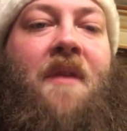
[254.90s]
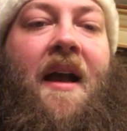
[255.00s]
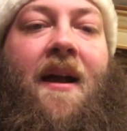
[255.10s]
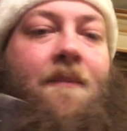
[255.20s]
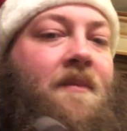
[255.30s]

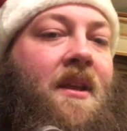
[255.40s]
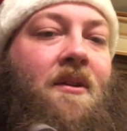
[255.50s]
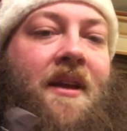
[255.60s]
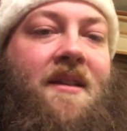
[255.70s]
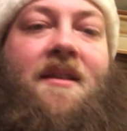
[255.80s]

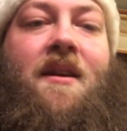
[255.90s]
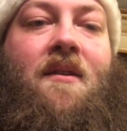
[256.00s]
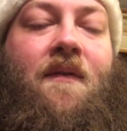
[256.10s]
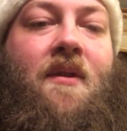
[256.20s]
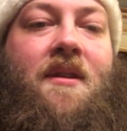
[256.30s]
that steel
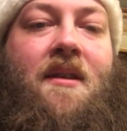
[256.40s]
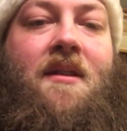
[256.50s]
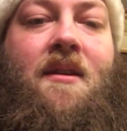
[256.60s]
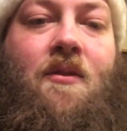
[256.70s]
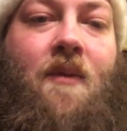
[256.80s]

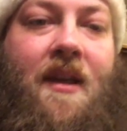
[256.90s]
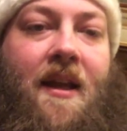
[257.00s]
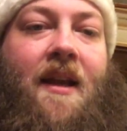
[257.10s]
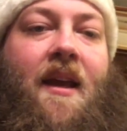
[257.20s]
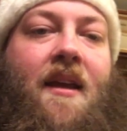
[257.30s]

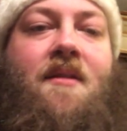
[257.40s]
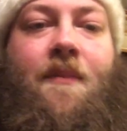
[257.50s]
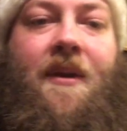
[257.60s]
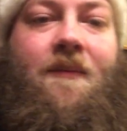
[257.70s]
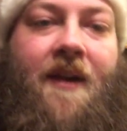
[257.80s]
14C28N is a
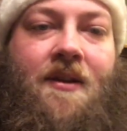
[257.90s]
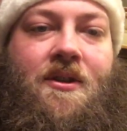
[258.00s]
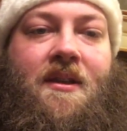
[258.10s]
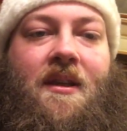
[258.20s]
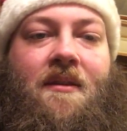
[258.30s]
mid-range
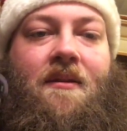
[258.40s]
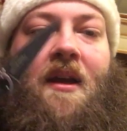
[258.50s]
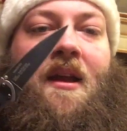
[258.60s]
steel,